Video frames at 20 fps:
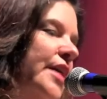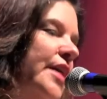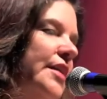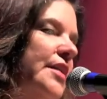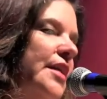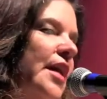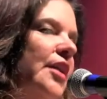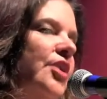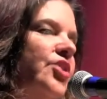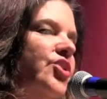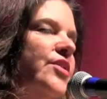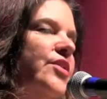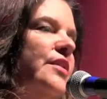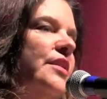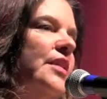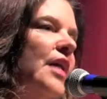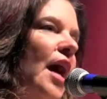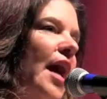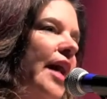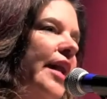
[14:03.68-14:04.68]
technology
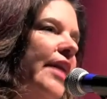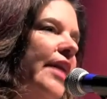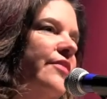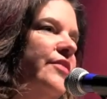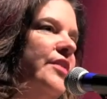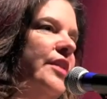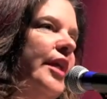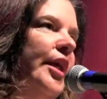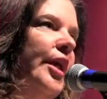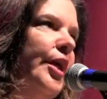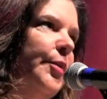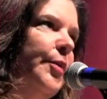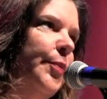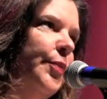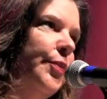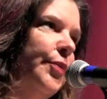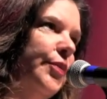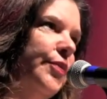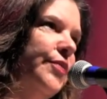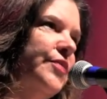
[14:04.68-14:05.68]
is not FDA
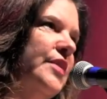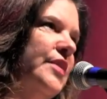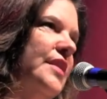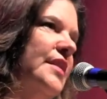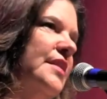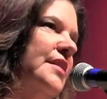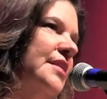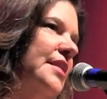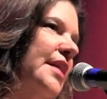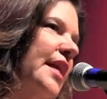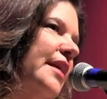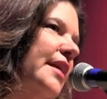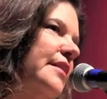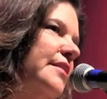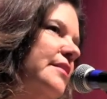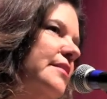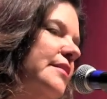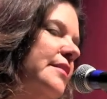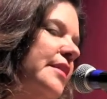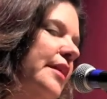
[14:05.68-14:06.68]
approved in the
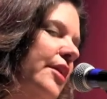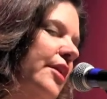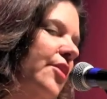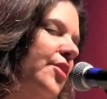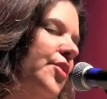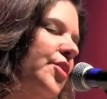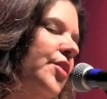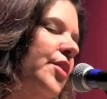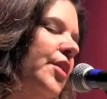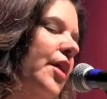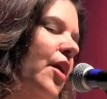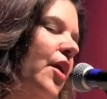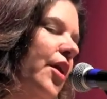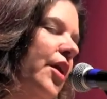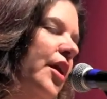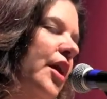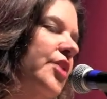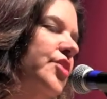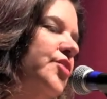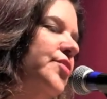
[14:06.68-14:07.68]
States here in
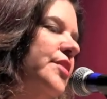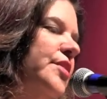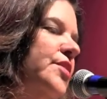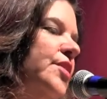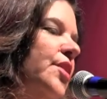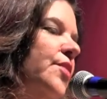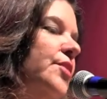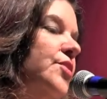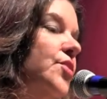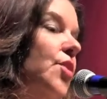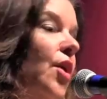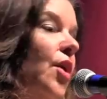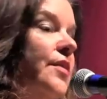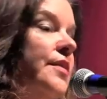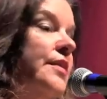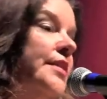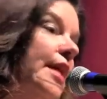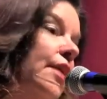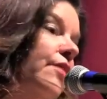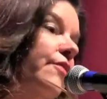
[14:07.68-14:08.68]
our country, so it's all
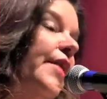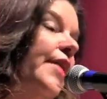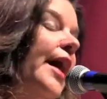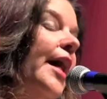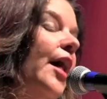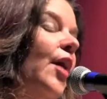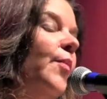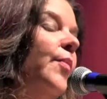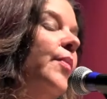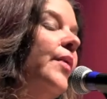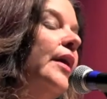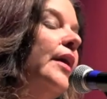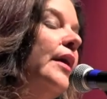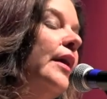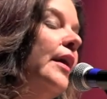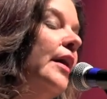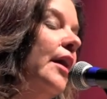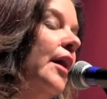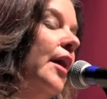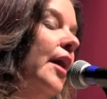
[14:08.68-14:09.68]
self-help.
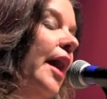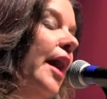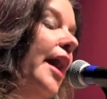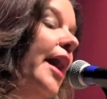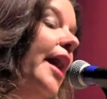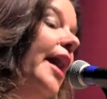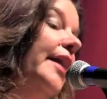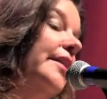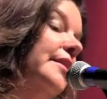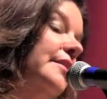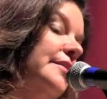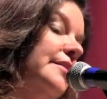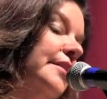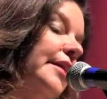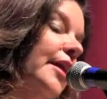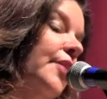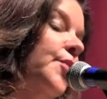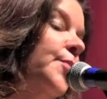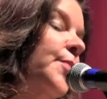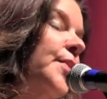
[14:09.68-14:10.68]
And
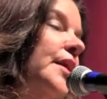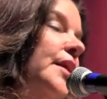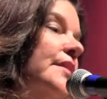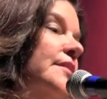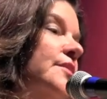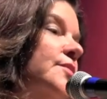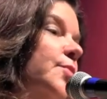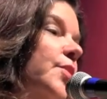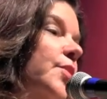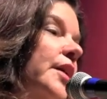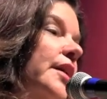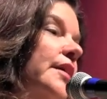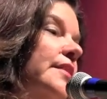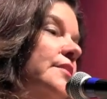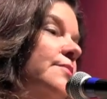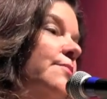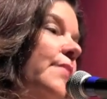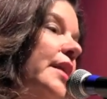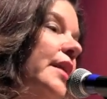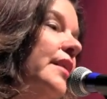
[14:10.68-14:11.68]
the other piece
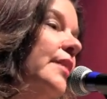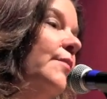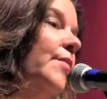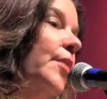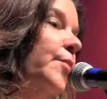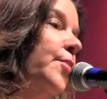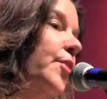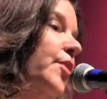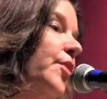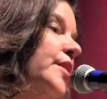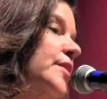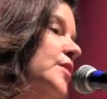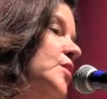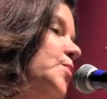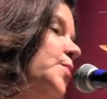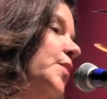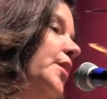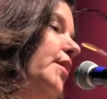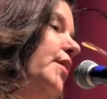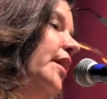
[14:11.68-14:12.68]
was mending my broken
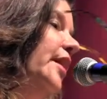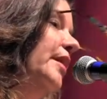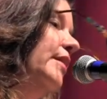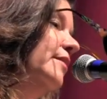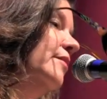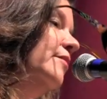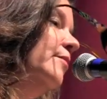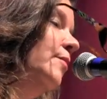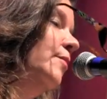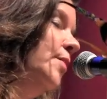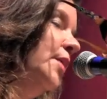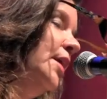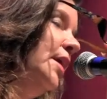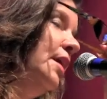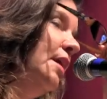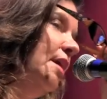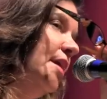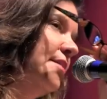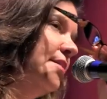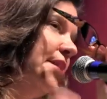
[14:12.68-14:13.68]
spirit,
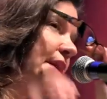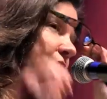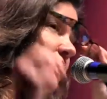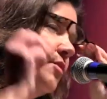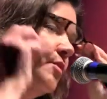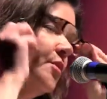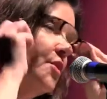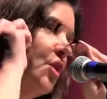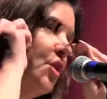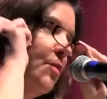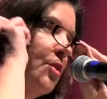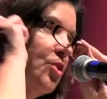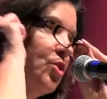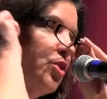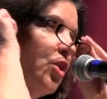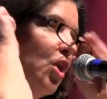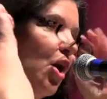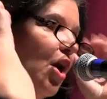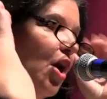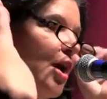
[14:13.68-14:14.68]
because after so much
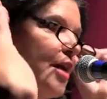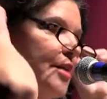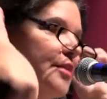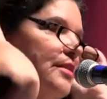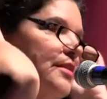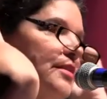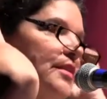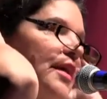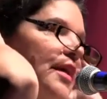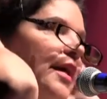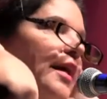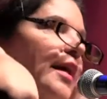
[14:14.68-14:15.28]
loss,